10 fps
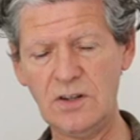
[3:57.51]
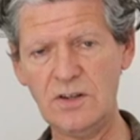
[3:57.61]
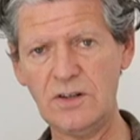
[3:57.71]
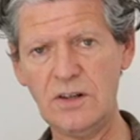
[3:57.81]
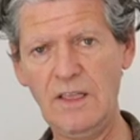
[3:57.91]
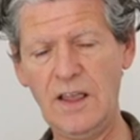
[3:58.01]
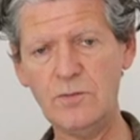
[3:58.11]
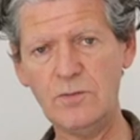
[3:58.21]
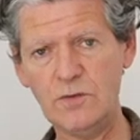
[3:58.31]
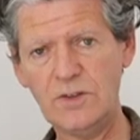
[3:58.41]
other,
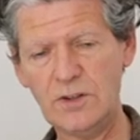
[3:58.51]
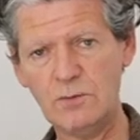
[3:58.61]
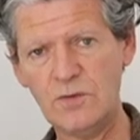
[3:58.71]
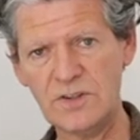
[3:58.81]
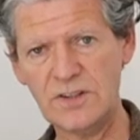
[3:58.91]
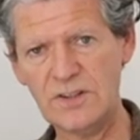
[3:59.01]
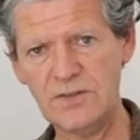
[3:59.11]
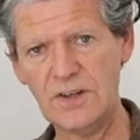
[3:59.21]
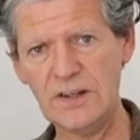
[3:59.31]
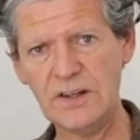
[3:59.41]
and moving towards the
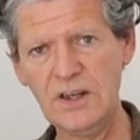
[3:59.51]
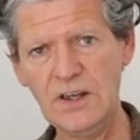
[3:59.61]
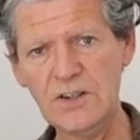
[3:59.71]
divine.